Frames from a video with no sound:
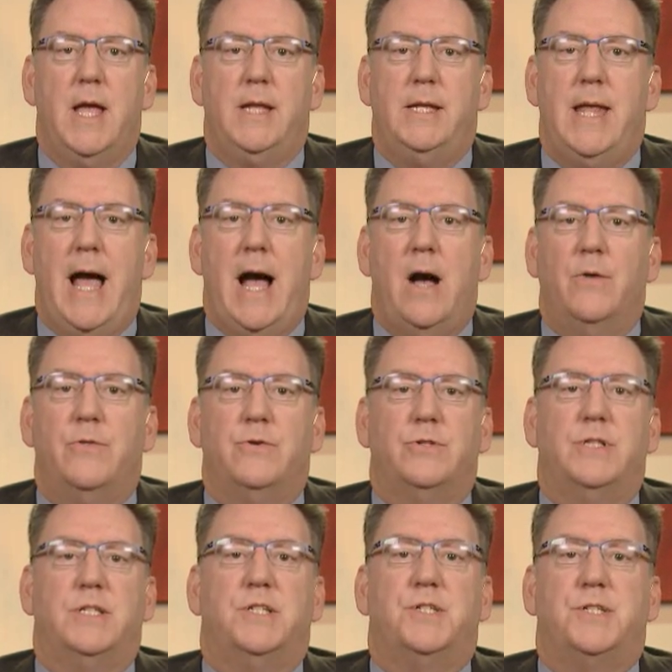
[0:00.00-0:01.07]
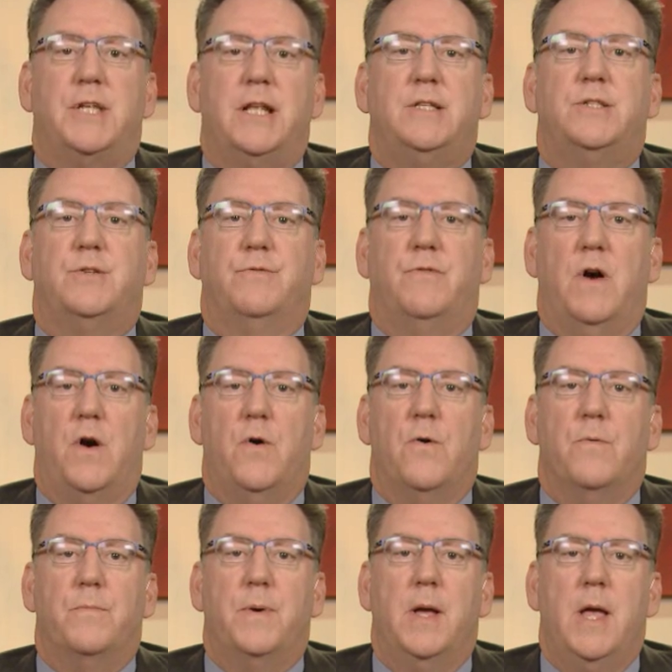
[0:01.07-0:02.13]
Now there's this sense of
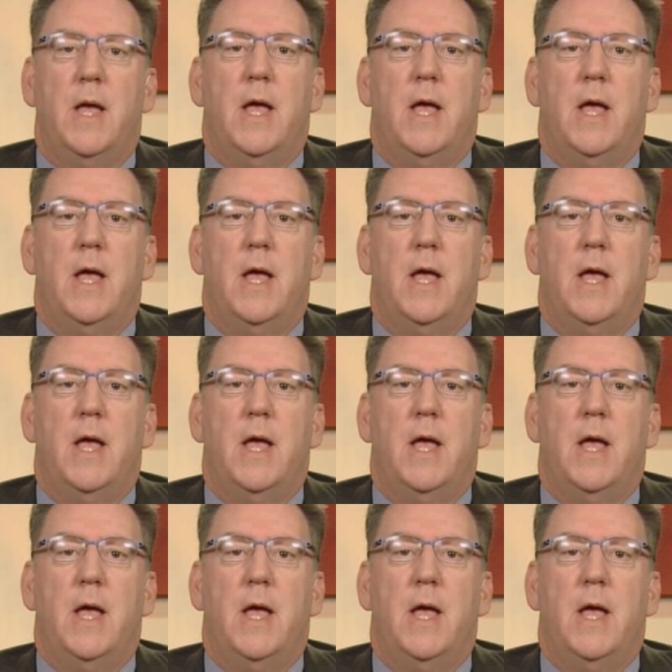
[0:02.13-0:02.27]
hope.